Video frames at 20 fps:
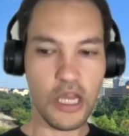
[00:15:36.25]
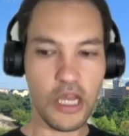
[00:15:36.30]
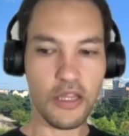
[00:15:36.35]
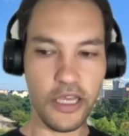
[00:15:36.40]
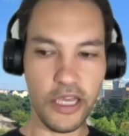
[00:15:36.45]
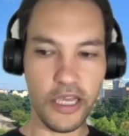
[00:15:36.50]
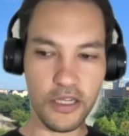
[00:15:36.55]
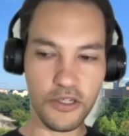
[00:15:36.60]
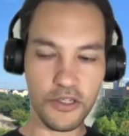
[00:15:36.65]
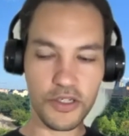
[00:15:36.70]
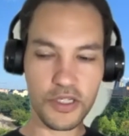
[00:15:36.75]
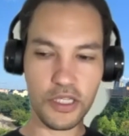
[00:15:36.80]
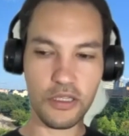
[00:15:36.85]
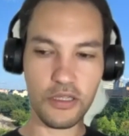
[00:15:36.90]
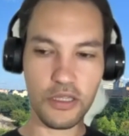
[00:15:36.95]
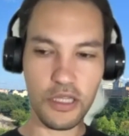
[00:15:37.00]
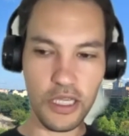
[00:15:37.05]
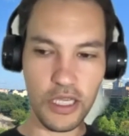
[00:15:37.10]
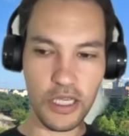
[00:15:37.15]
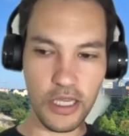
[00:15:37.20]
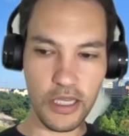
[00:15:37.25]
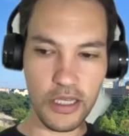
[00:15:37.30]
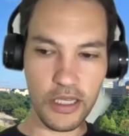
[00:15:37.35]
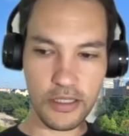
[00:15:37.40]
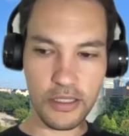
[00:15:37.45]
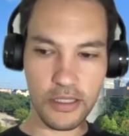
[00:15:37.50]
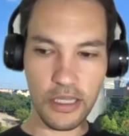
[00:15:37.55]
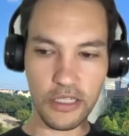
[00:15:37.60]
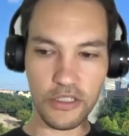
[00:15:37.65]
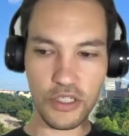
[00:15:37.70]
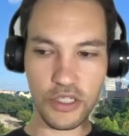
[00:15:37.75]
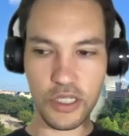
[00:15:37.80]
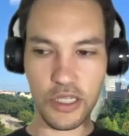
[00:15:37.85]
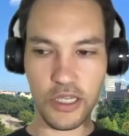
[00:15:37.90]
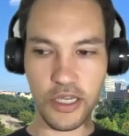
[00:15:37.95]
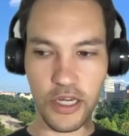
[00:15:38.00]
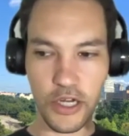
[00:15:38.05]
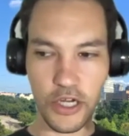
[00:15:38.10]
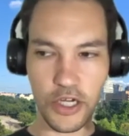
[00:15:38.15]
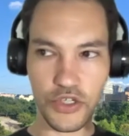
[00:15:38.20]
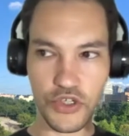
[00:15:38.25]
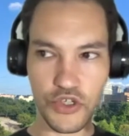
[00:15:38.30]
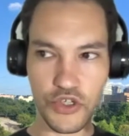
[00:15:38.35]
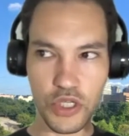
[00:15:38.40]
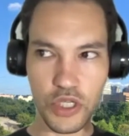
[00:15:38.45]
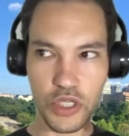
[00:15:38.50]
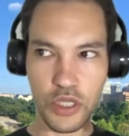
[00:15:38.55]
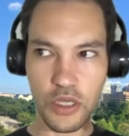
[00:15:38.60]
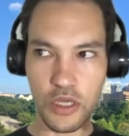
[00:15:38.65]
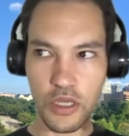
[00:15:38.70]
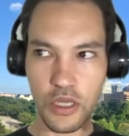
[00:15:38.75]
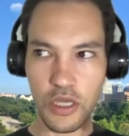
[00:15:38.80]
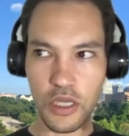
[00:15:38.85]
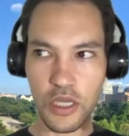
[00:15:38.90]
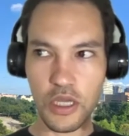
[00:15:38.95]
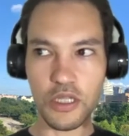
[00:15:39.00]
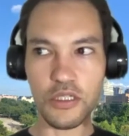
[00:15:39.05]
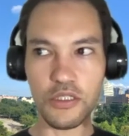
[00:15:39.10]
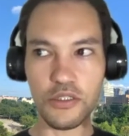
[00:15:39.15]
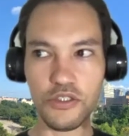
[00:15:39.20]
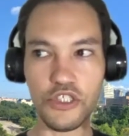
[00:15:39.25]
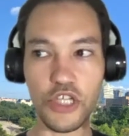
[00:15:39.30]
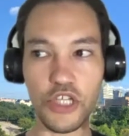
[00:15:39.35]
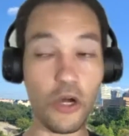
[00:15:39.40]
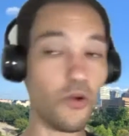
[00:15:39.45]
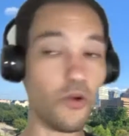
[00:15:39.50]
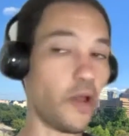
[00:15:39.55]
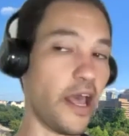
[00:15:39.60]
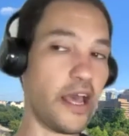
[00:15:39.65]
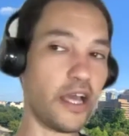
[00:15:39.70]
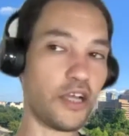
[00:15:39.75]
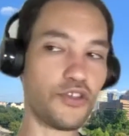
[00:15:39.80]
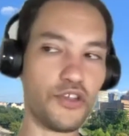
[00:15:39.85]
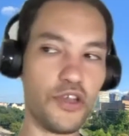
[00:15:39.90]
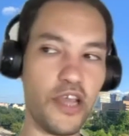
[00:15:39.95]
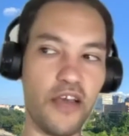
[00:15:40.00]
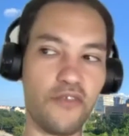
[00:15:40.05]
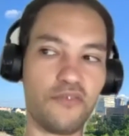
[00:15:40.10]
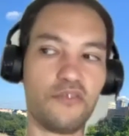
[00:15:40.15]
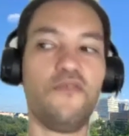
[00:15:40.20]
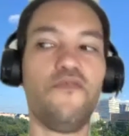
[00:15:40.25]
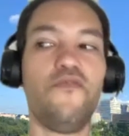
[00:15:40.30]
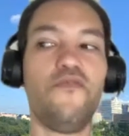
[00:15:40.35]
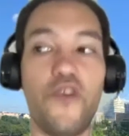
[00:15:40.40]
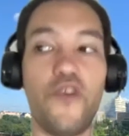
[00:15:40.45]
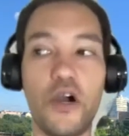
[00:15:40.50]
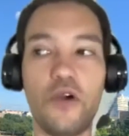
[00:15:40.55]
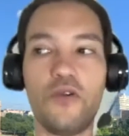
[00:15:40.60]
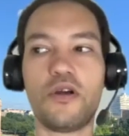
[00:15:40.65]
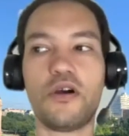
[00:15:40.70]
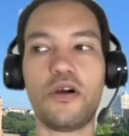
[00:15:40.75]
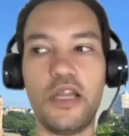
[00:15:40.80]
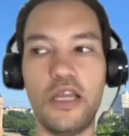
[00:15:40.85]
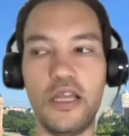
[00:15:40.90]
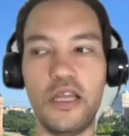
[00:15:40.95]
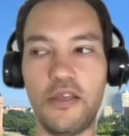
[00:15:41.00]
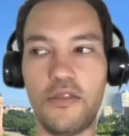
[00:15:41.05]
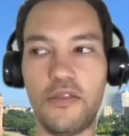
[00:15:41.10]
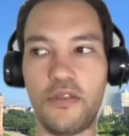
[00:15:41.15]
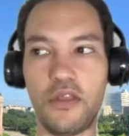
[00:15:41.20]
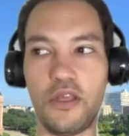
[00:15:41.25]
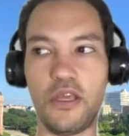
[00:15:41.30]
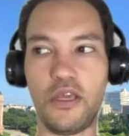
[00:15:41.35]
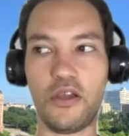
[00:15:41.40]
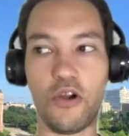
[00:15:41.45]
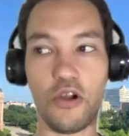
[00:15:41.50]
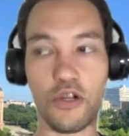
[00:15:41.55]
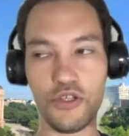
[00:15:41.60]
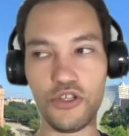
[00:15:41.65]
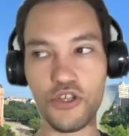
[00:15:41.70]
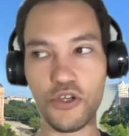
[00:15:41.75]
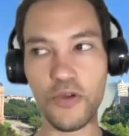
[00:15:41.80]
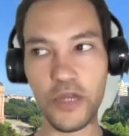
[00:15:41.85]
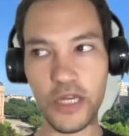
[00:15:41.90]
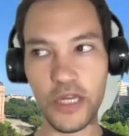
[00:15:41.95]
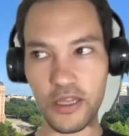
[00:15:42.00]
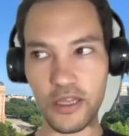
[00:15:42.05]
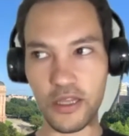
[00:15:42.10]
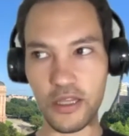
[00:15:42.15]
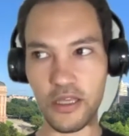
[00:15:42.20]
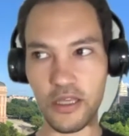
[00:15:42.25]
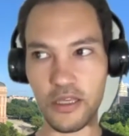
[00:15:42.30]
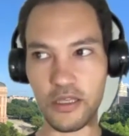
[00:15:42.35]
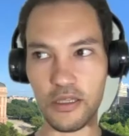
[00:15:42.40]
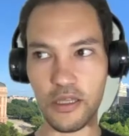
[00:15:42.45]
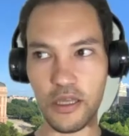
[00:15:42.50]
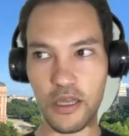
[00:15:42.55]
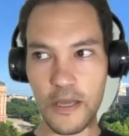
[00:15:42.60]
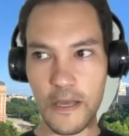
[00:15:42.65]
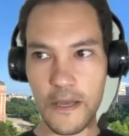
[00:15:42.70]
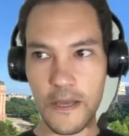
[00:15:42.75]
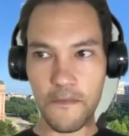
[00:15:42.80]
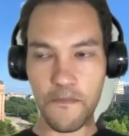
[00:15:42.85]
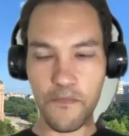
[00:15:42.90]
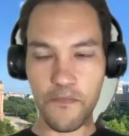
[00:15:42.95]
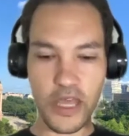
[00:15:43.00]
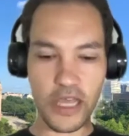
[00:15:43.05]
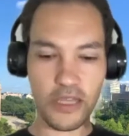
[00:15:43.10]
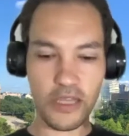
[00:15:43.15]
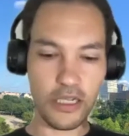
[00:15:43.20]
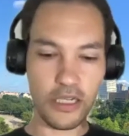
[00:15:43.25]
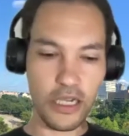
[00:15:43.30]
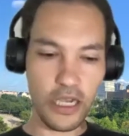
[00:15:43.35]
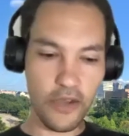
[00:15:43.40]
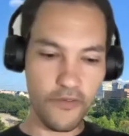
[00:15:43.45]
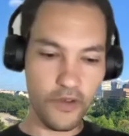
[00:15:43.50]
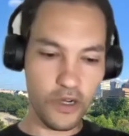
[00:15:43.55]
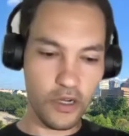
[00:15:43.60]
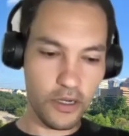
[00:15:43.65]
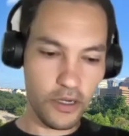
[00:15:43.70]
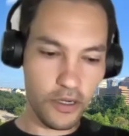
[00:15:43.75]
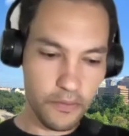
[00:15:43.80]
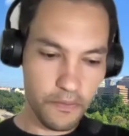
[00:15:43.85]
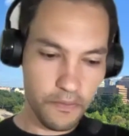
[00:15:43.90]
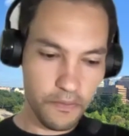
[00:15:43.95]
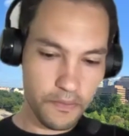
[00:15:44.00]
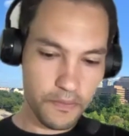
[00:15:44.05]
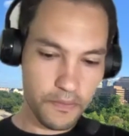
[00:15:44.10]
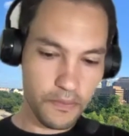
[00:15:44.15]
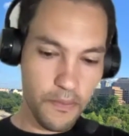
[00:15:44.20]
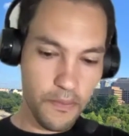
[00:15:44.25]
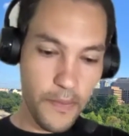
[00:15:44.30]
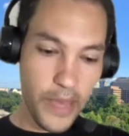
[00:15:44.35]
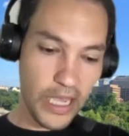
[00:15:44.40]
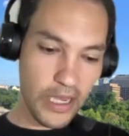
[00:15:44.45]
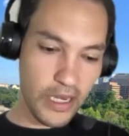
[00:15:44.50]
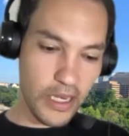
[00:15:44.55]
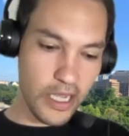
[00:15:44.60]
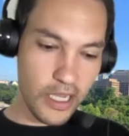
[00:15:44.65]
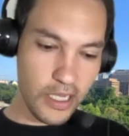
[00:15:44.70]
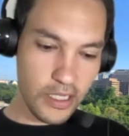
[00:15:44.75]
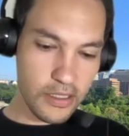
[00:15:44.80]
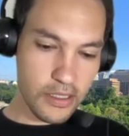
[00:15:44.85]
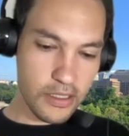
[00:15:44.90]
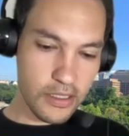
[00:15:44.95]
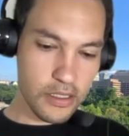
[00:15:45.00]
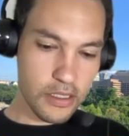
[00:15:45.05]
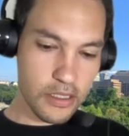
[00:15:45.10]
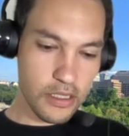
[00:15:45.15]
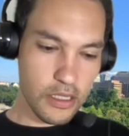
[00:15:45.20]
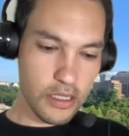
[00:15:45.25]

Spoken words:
The interesting thing is legislators don't actually have to vote on anything or do anything that the governor mandates.